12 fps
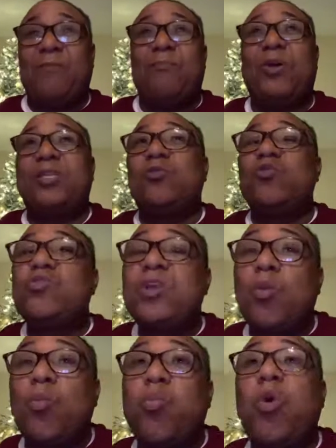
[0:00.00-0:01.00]
But only
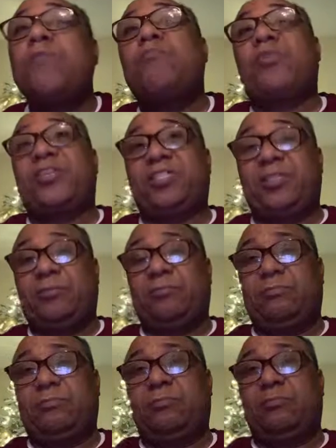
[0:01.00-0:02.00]
one person
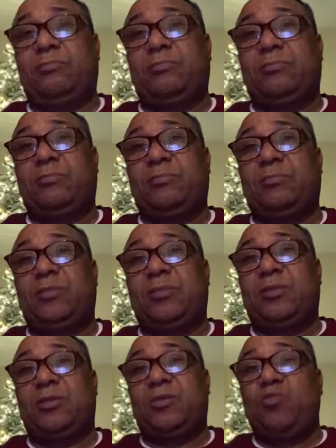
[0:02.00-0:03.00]

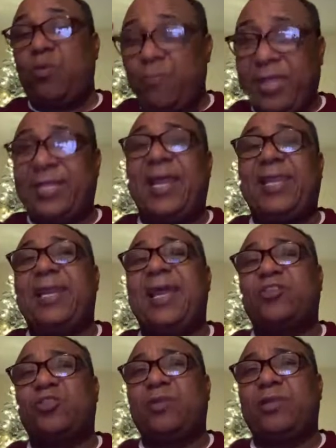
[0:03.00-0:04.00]
will make that
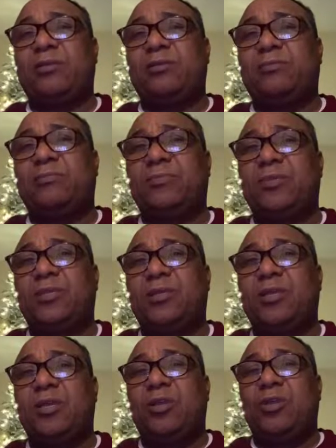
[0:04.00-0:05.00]
announcement.
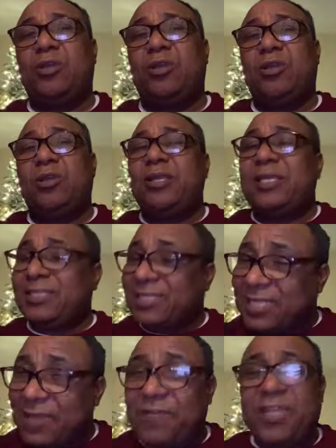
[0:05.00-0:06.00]
It's
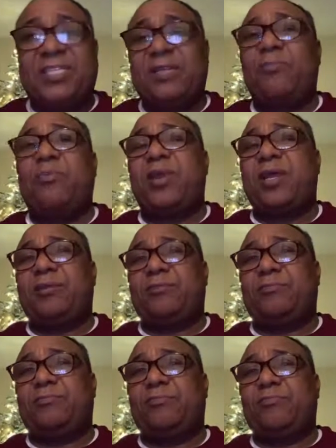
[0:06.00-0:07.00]
Deviator Brown,
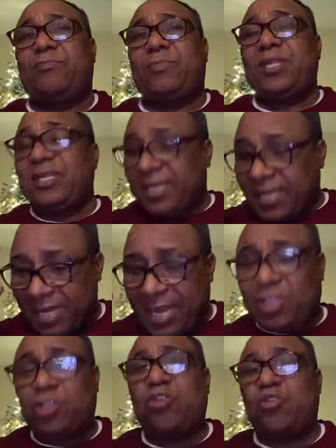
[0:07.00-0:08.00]
the
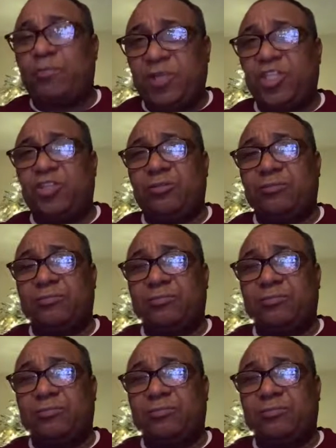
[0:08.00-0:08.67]
election commissioner.